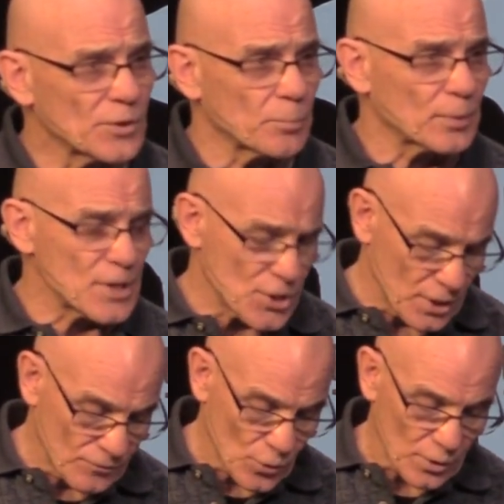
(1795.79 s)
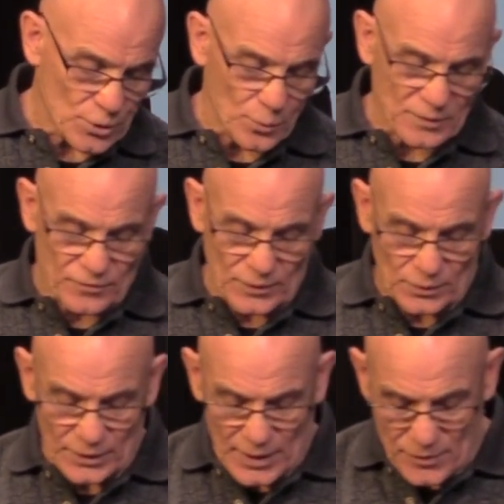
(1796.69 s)
with the preaching of George
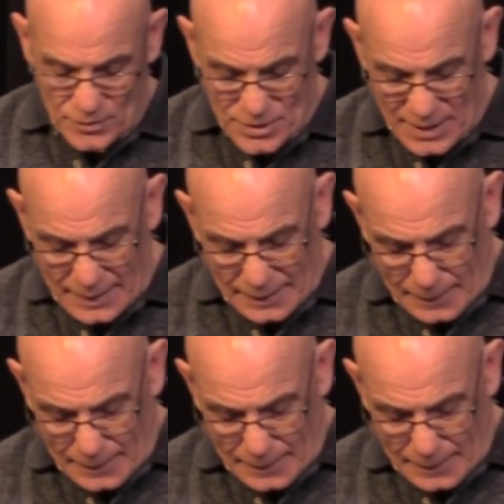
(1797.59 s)
Whitefield and others.